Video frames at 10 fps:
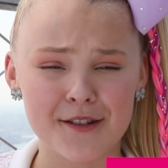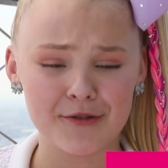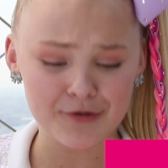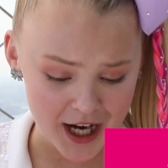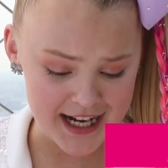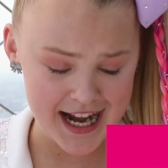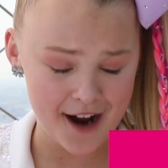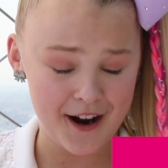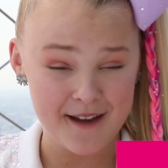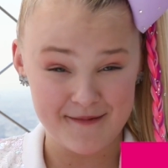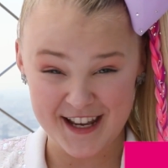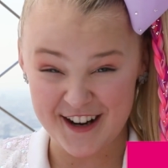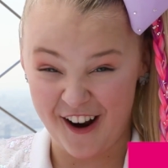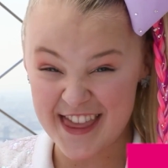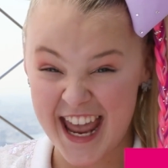because right now I am
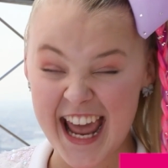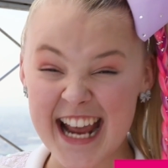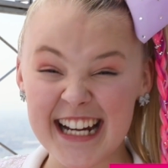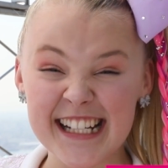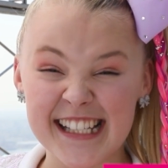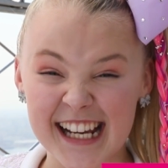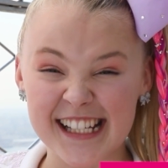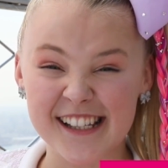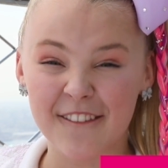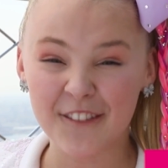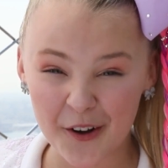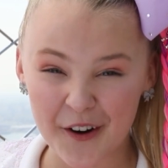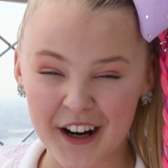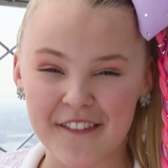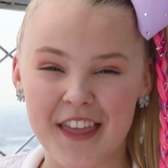here on the 86th
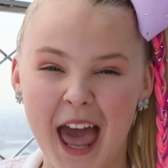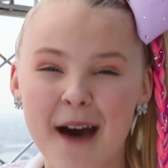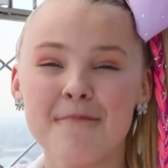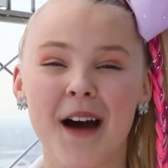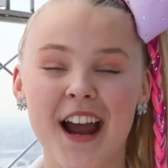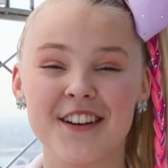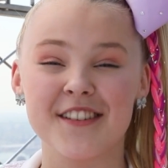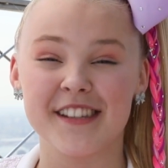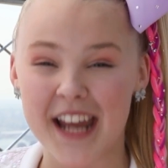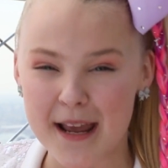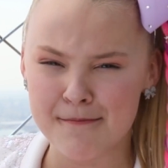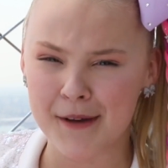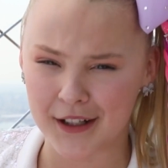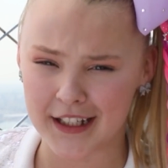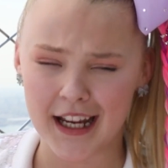floor of the Empire
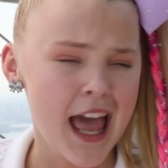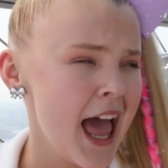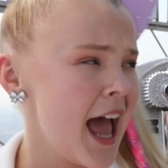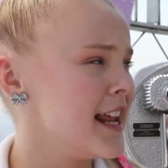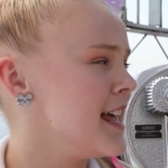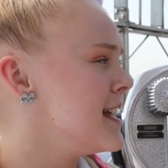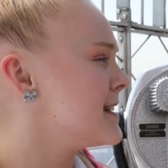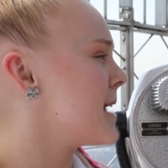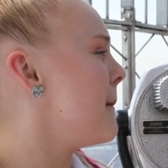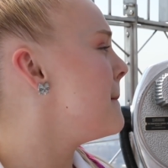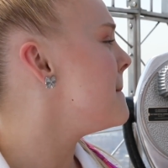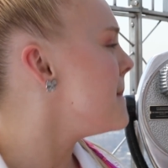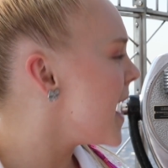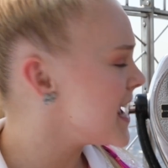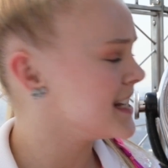State Building, and it is
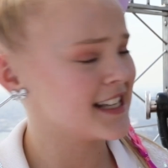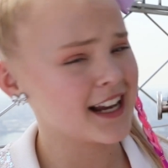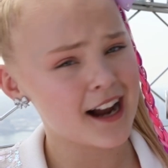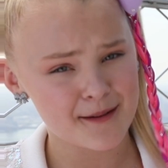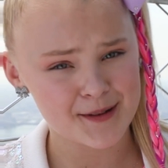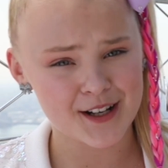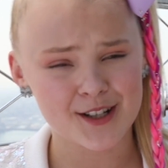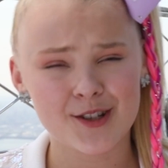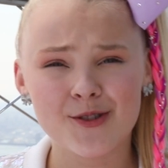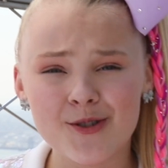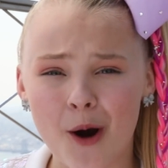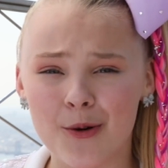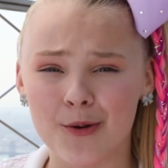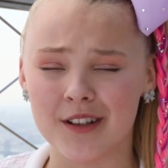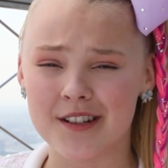amazing up here. It's
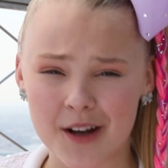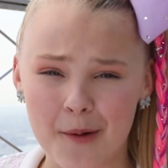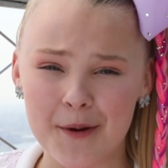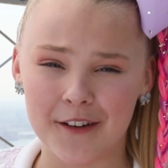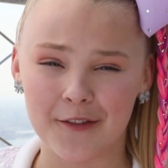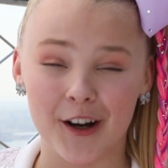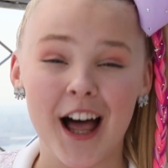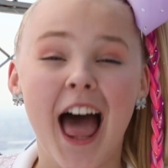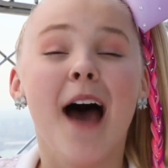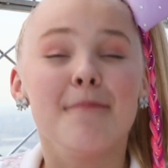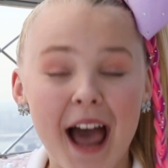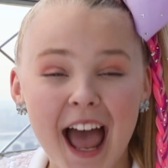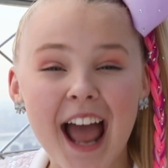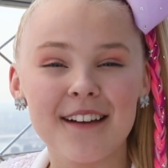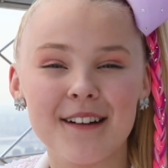so cool and so beautiful. But
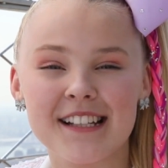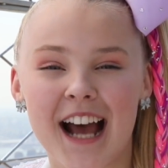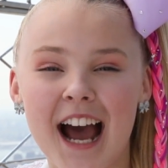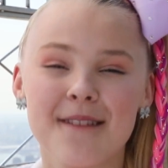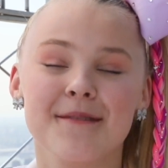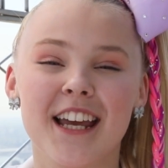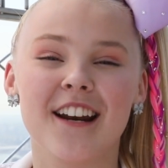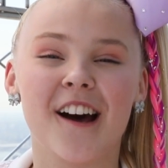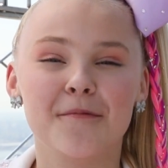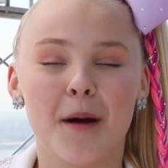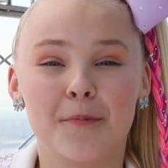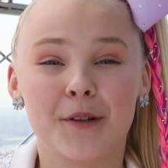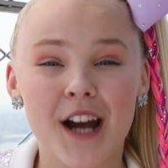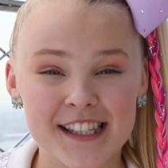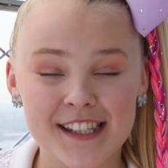anyways, I am kicking off my
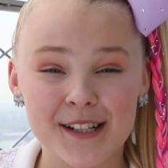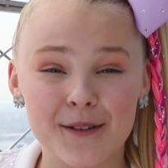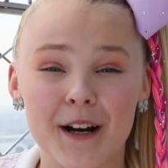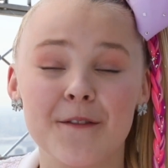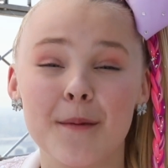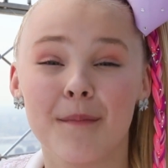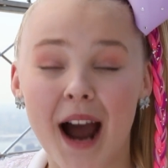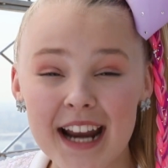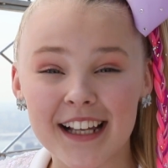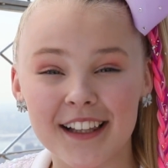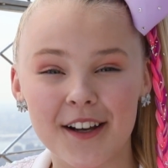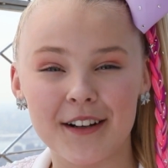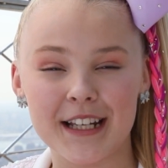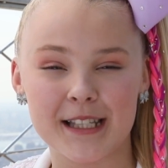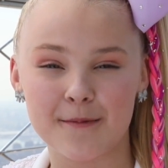press tour for my
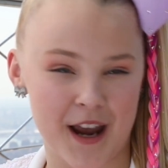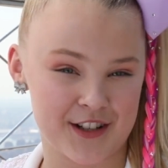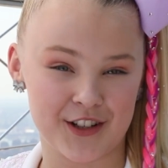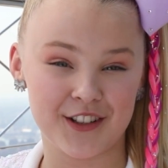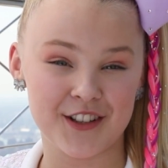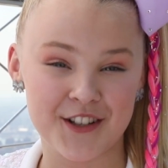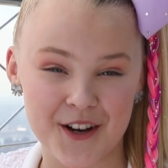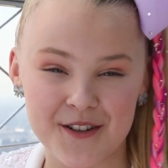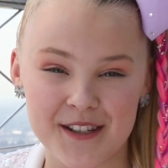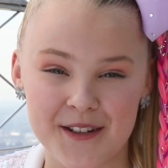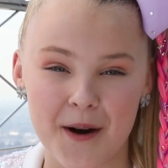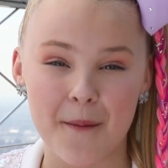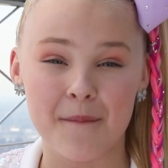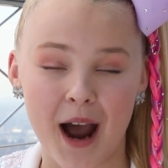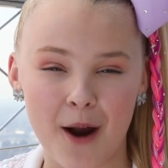Nickelodeon special, JoJo
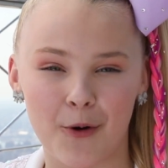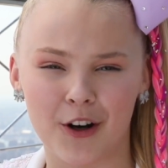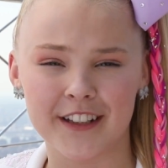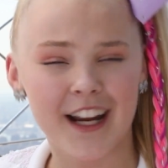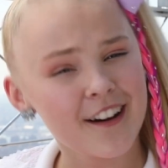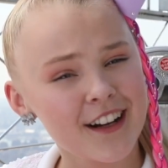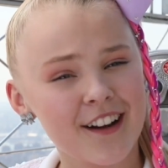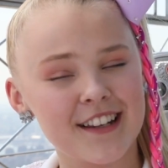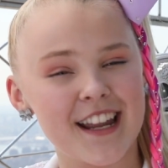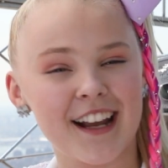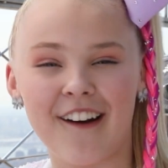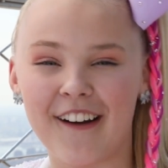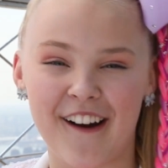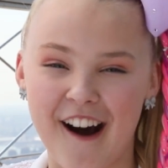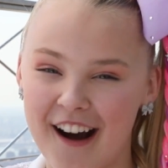Siwa My World, airing on Nick
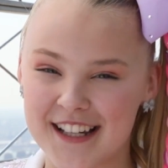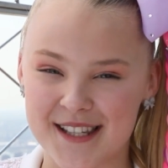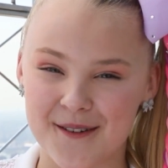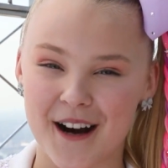on August